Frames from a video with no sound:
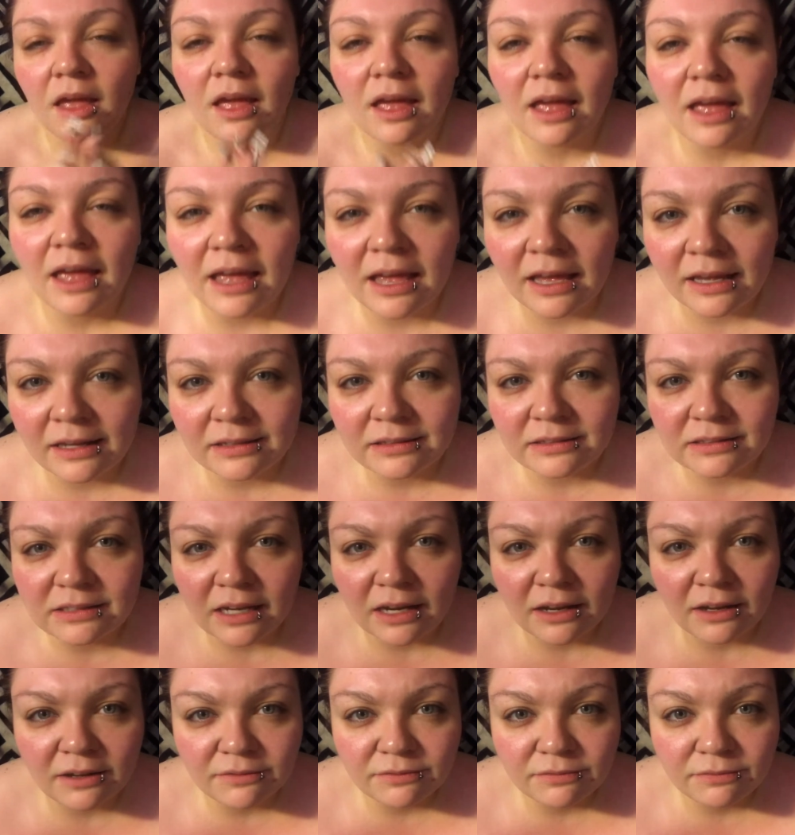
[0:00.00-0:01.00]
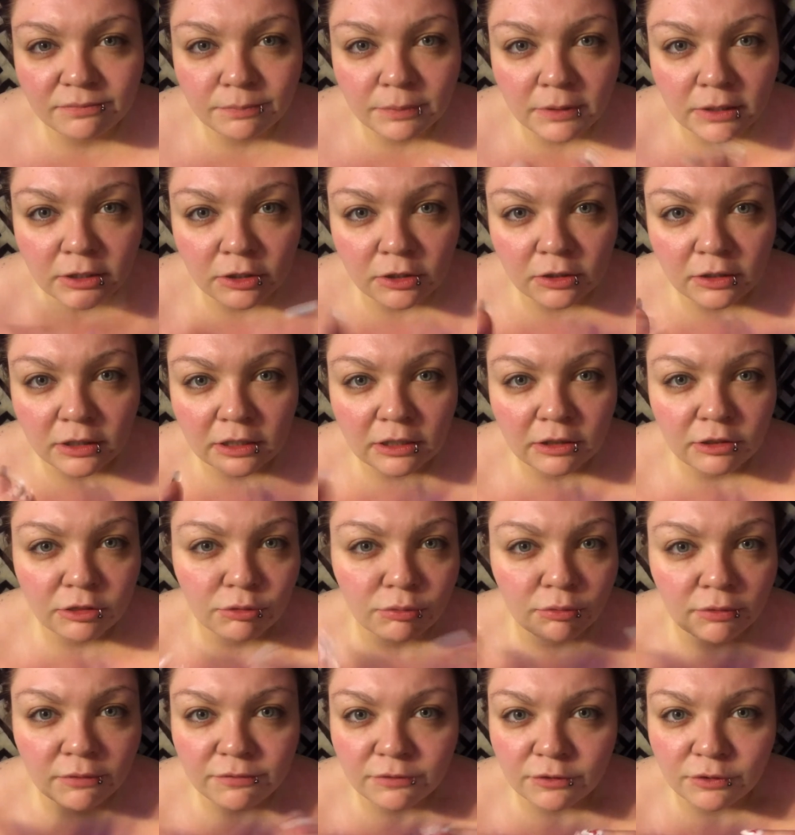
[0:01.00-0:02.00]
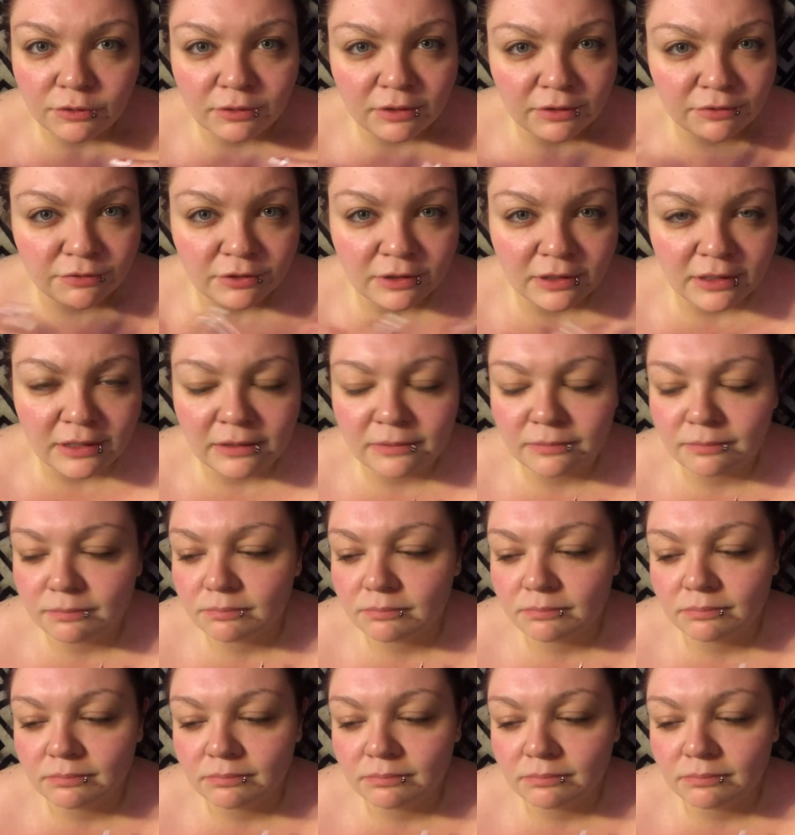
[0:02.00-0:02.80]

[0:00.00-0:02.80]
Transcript: And I've been looking through a few different,